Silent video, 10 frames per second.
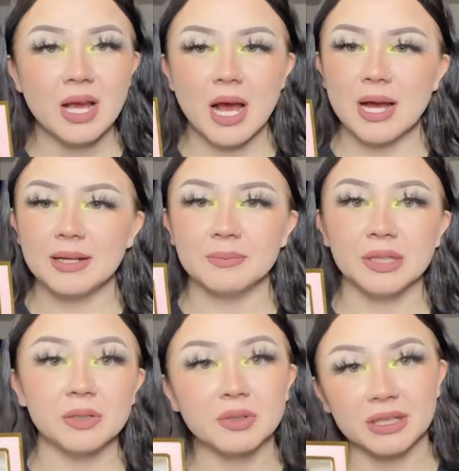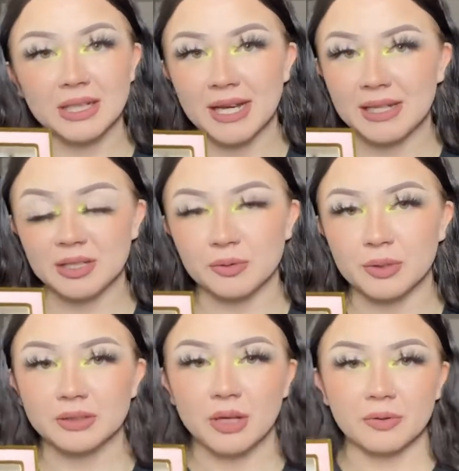Um, you could get
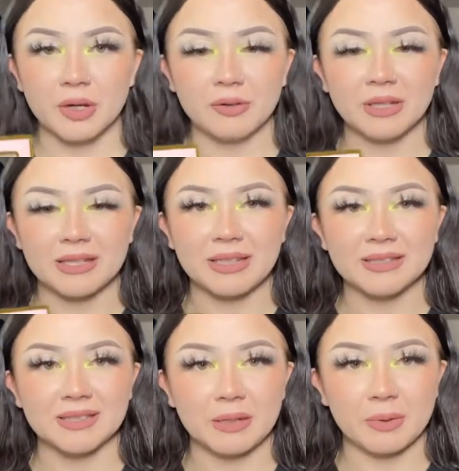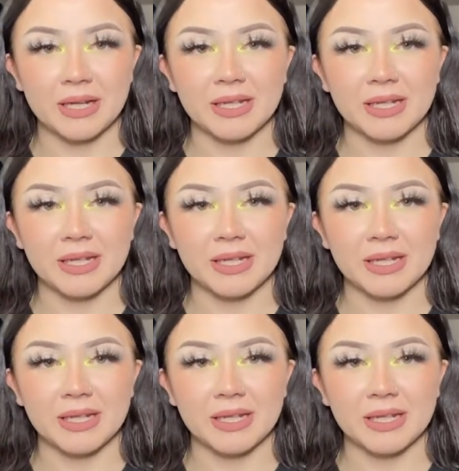your logo, like, let's say right